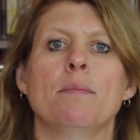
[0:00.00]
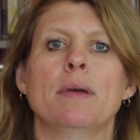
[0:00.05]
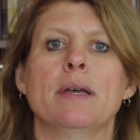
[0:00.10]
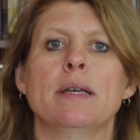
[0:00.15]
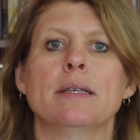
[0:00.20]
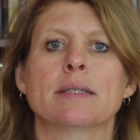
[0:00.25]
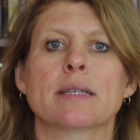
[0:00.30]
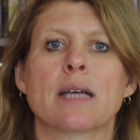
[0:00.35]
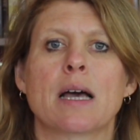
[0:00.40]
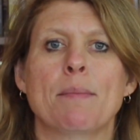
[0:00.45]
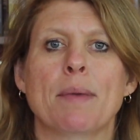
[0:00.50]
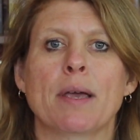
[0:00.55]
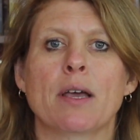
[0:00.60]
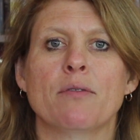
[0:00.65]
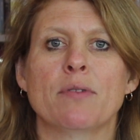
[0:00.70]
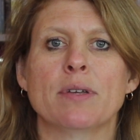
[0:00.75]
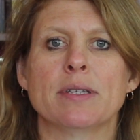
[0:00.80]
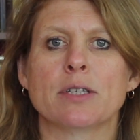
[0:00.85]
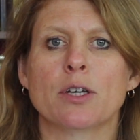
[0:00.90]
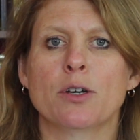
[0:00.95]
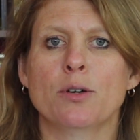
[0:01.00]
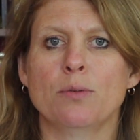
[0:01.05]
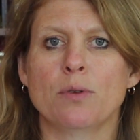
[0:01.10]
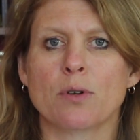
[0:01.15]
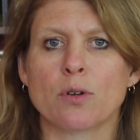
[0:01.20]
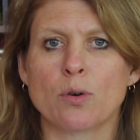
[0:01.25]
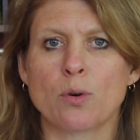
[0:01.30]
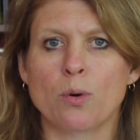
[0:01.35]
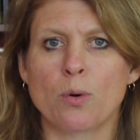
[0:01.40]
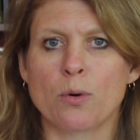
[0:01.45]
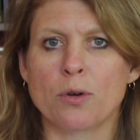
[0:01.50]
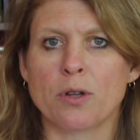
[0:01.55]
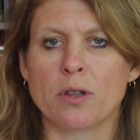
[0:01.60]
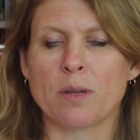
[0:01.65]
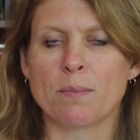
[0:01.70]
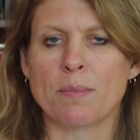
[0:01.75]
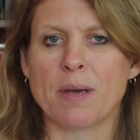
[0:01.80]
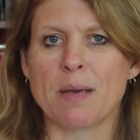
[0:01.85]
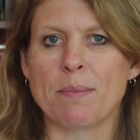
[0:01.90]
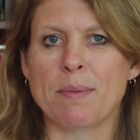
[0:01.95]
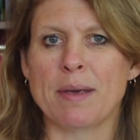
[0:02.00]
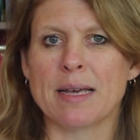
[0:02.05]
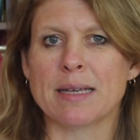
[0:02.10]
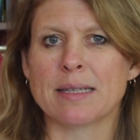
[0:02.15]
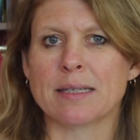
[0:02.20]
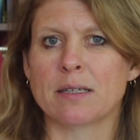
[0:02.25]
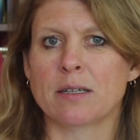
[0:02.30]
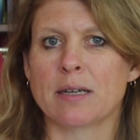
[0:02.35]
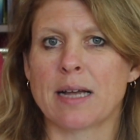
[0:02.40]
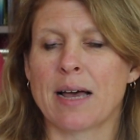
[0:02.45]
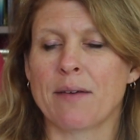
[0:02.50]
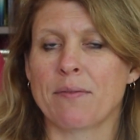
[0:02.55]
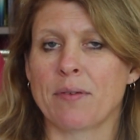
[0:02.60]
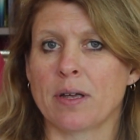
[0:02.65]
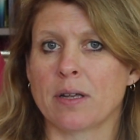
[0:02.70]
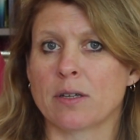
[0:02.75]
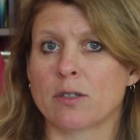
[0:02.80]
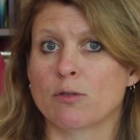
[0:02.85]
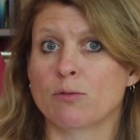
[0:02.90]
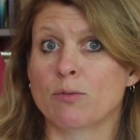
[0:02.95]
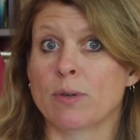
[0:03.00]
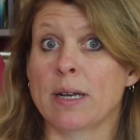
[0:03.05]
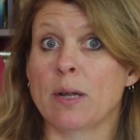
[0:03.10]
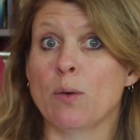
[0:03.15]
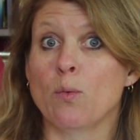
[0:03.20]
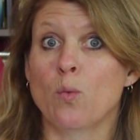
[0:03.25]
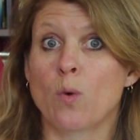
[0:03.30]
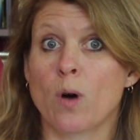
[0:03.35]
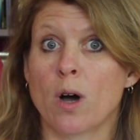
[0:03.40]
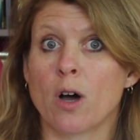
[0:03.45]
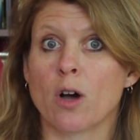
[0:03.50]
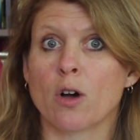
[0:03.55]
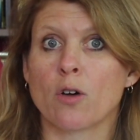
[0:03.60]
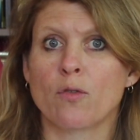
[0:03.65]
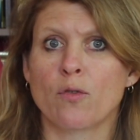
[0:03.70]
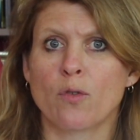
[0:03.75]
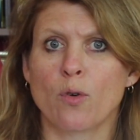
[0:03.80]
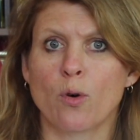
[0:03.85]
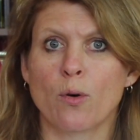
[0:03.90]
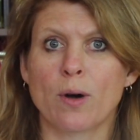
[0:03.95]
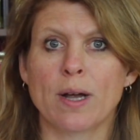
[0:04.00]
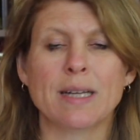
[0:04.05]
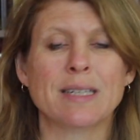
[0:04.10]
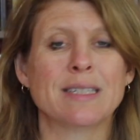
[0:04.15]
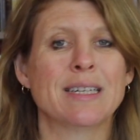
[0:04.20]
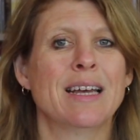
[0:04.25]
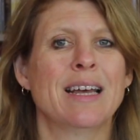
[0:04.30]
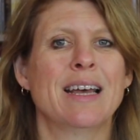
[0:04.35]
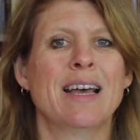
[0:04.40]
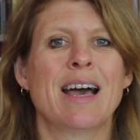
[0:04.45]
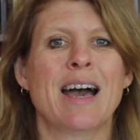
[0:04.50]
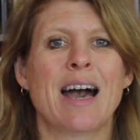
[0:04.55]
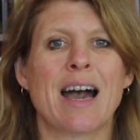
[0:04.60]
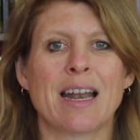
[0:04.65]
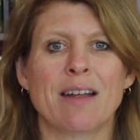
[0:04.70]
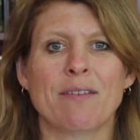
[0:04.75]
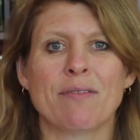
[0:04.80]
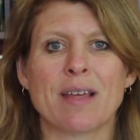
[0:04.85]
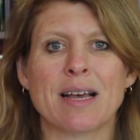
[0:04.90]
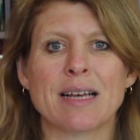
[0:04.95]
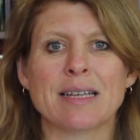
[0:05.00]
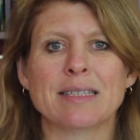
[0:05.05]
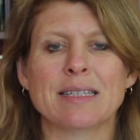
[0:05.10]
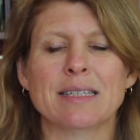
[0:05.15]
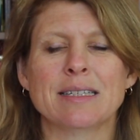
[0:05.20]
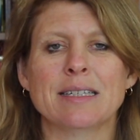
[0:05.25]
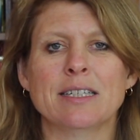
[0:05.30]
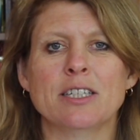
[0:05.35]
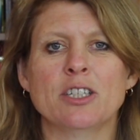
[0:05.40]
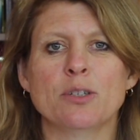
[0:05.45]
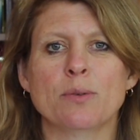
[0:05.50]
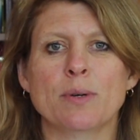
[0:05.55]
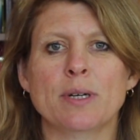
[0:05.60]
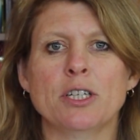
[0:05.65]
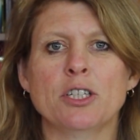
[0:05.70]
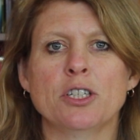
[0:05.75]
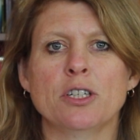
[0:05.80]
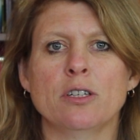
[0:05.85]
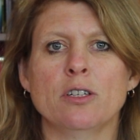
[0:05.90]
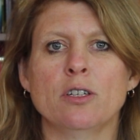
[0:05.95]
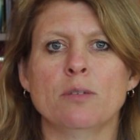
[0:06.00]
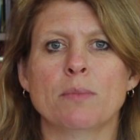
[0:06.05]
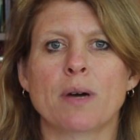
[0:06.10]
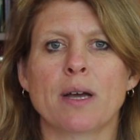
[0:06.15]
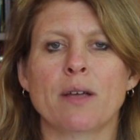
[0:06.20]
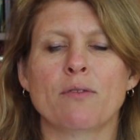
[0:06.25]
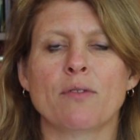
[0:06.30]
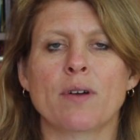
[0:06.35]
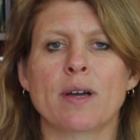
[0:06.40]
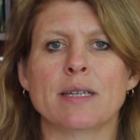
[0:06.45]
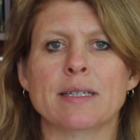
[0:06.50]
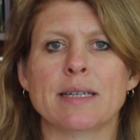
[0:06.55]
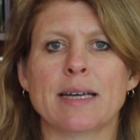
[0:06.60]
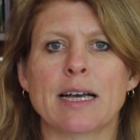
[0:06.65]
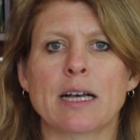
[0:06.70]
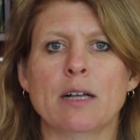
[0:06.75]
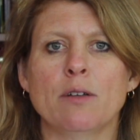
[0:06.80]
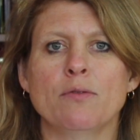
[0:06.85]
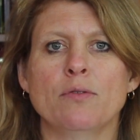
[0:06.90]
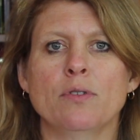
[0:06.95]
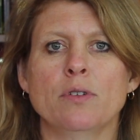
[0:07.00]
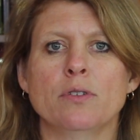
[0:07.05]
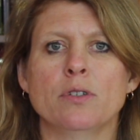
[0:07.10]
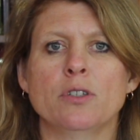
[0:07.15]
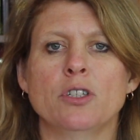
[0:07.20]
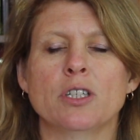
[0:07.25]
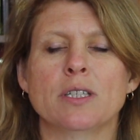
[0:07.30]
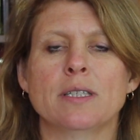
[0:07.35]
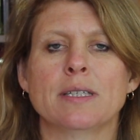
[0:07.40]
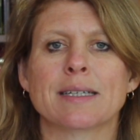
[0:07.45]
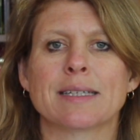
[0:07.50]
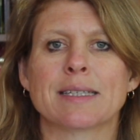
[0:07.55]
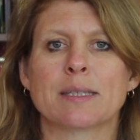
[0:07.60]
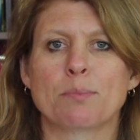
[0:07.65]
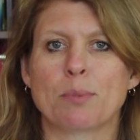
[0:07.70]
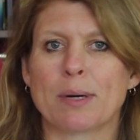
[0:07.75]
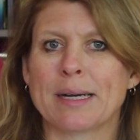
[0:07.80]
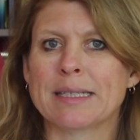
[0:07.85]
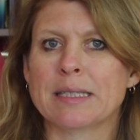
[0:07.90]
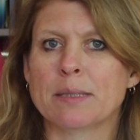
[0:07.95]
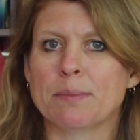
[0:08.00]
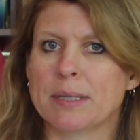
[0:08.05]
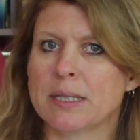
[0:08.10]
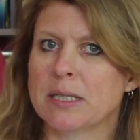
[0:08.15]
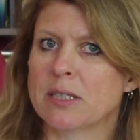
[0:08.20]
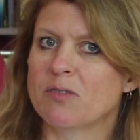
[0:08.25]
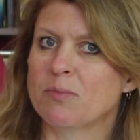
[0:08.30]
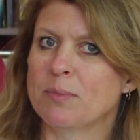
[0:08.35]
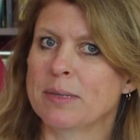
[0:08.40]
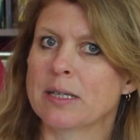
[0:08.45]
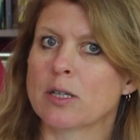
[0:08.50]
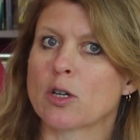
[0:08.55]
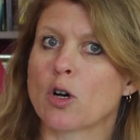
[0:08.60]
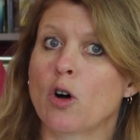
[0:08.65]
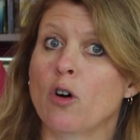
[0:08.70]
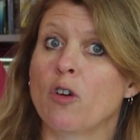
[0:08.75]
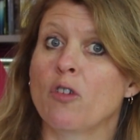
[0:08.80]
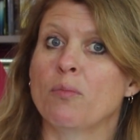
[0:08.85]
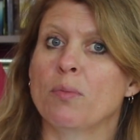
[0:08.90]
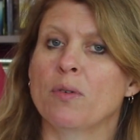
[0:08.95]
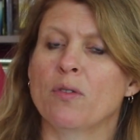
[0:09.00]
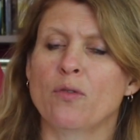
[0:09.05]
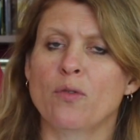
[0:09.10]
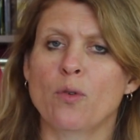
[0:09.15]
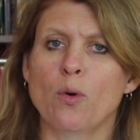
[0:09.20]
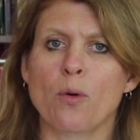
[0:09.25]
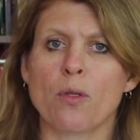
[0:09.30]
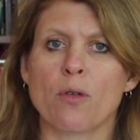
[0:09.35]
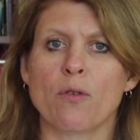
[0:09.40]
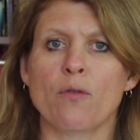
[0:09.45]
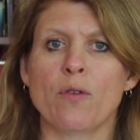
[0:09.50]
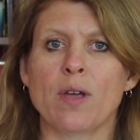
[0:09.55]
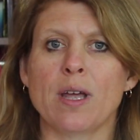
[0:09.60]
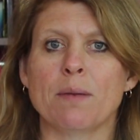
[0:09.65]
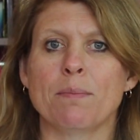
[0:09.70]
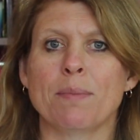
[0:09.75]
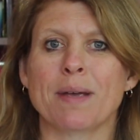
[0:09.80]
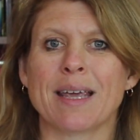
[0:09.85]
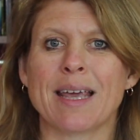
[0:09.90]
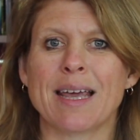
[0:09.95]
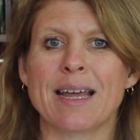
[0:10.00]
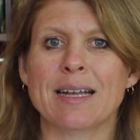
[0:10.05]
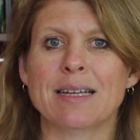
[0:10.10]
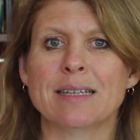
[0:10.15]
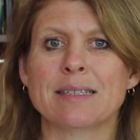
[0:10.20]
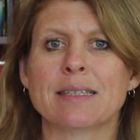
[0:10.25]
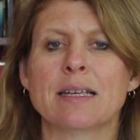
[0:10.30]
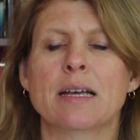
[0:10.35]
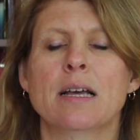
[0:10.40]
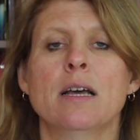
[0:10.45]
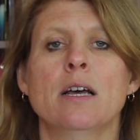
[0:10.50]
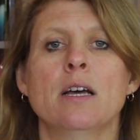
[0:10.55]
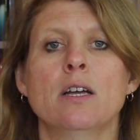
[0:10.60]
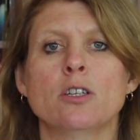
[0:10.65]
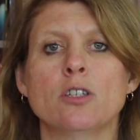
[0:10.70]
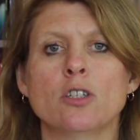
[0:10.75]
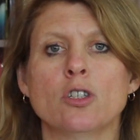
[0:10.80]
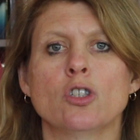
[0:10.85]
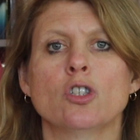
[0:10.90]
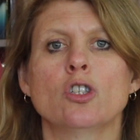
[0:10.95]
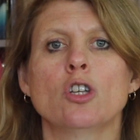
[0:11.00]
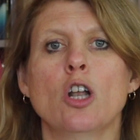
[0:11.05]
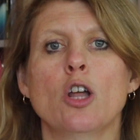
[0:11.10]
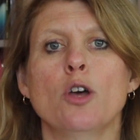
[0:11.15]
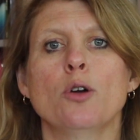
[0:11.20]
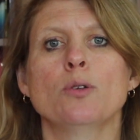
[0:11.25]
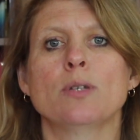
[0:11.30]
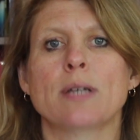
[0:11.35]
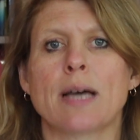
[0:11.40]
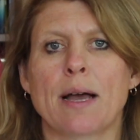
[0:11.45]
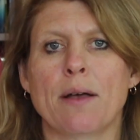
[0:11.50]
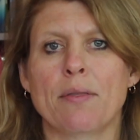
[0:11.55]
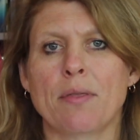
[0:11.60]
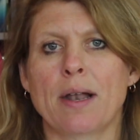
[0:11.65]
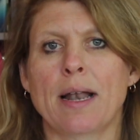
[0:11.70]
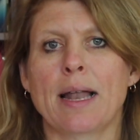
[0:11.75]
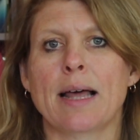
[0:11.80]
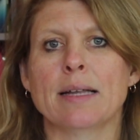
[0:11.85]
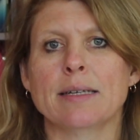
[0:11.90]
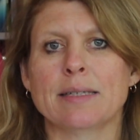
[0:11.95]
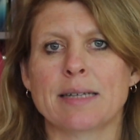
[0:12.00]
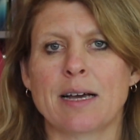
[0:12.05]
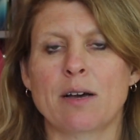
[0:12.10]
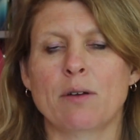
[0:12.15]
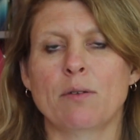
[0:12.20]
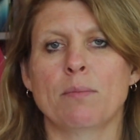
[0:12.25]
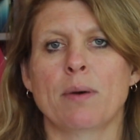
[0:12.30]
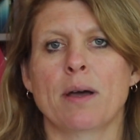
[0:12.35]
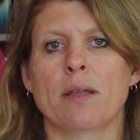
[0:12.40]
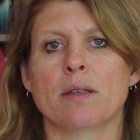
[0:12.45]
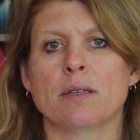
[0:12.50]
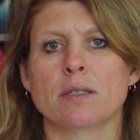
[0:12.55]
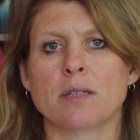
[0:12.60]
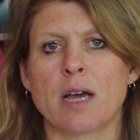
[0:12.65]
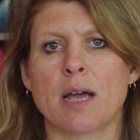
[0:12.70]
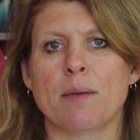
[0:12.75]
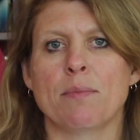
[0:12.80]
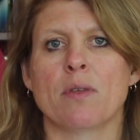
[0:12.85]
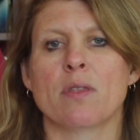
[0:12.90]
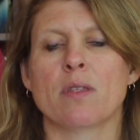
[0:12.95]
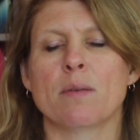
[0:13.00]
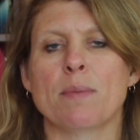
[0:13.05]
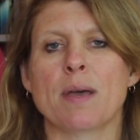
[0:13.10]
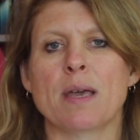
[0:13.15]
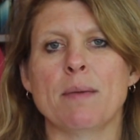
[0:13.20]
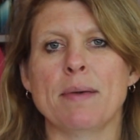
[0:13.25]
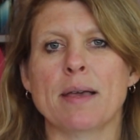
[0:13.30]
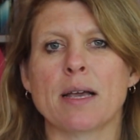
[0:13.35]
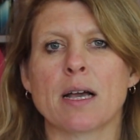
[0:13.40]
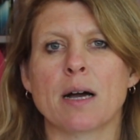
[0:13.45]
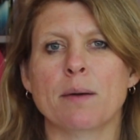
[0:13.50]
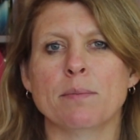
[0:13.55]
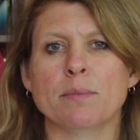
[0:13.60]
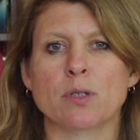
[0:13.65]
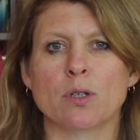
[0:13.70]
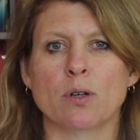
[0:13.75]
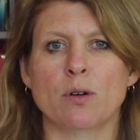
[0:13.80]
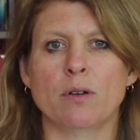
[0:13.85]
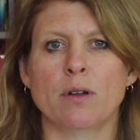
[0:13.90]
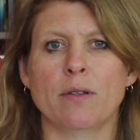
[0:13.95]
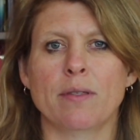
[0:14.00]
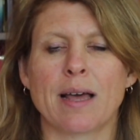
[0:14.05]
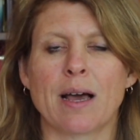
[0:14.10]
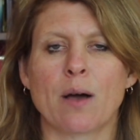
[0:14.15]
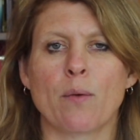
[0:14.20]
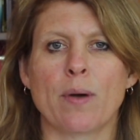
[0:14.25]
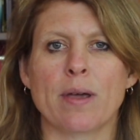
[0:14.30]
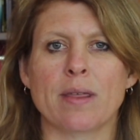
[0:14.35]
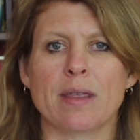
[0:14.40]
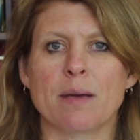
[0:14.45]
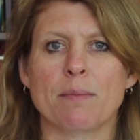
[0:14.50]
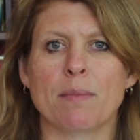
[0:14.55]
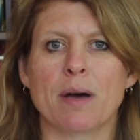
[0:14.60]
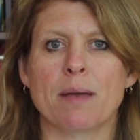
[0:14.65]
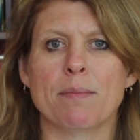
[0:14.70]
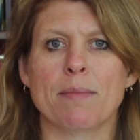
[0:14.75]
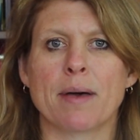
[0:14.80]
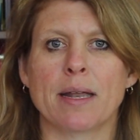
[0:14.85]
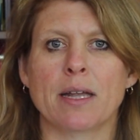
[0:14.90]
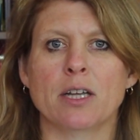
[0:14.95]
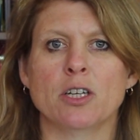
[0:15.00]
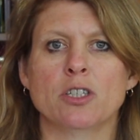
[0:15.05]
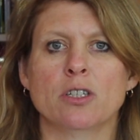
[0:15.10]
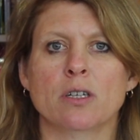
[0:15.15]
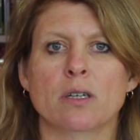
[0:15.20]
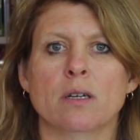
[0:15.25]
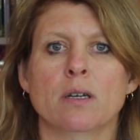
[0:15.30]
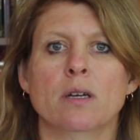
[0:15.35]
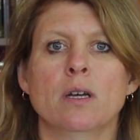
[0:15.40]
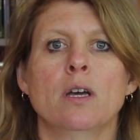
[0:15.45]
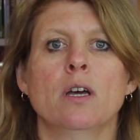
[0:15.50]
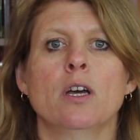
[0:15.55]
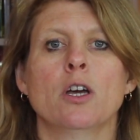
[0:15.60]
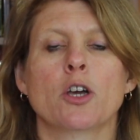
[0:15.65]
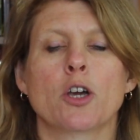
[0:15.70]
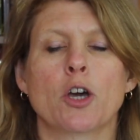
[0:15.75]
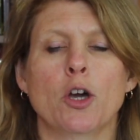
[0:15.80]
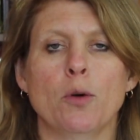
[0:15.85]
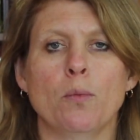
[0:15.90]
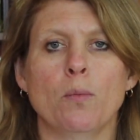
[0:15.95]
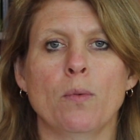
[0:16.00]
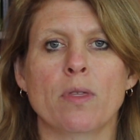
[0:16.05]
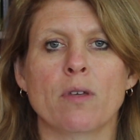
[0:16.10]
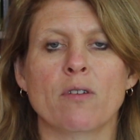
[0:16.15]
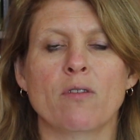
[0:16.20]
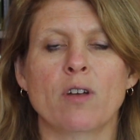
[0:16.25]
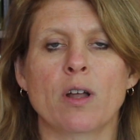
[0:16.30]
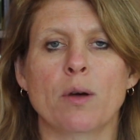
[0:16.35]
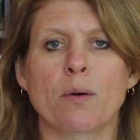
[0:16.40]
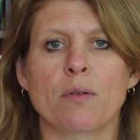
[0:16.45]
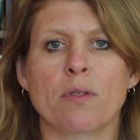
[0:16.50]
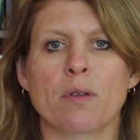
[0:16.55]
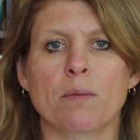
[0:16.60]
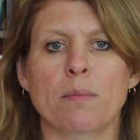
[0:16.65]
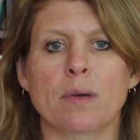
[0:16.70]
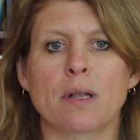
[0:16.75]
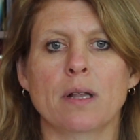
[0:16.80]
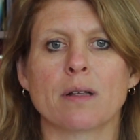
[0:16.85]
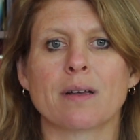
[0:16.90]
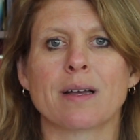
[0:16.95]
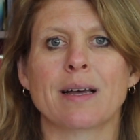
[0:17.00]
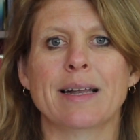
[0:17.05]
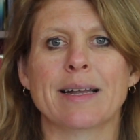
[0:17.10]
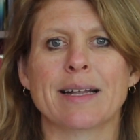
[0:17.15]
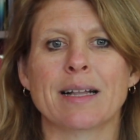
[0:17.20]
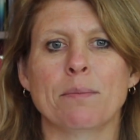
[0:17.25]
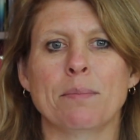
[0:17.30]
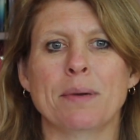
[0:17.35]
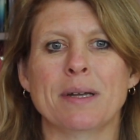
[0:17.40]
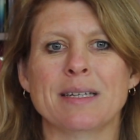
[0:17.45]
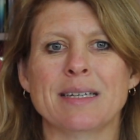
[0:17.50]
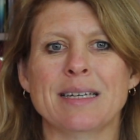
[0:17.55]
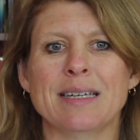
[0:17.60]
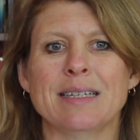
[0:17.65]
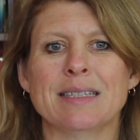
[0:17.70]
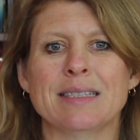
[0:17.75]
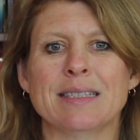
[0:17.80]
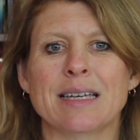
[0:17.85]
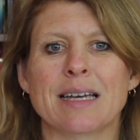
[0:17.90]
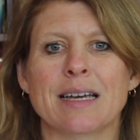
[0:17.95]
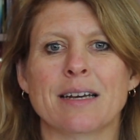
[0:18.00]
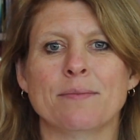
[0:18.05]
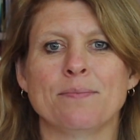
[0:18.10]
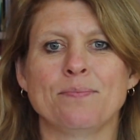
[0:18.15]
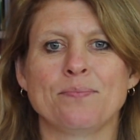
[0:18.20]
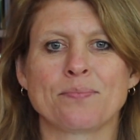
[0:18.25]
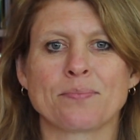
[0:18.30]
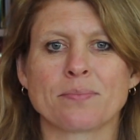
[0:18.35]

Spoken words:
is coming of its own accord and the baby isn't having to really work for it. And if that's the situation, you might find it helpful to just express a bit of milk off before the feed begins to slow down the letdown by the time that the baby comes on, and that way they might manage to cope with the flow of the milk a little bit easier.